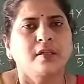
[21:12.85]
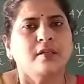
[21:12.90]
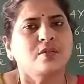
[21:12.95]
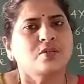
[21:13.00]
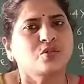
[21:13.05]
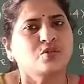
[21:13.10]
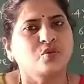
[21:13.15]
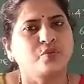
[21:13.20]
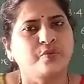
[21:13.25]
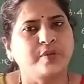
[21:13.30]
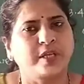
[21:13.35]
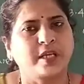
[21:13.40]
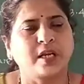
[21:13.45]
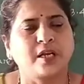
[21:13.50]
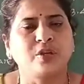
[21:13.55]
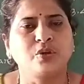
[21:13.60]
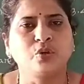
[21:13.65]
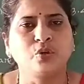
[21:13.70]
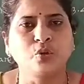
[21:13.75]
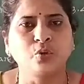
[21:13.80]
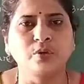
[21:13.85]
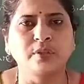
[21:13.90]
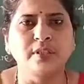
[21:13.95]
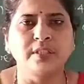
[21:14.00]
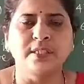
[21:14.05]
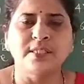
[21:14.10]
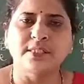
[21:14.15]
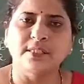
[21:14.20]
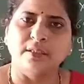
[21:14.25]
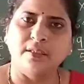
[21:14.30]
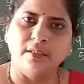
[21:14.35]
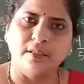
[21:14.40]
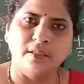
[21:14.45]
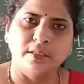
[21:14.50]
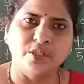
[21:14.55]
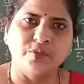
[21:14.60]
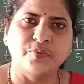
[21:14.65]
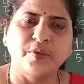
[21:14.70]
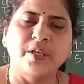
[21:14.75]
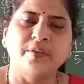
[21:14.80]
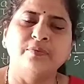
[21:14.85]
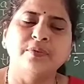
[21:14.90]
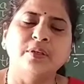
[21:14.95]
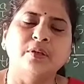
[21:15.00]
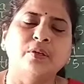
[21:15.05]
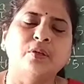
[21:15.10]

So we can do this in this way.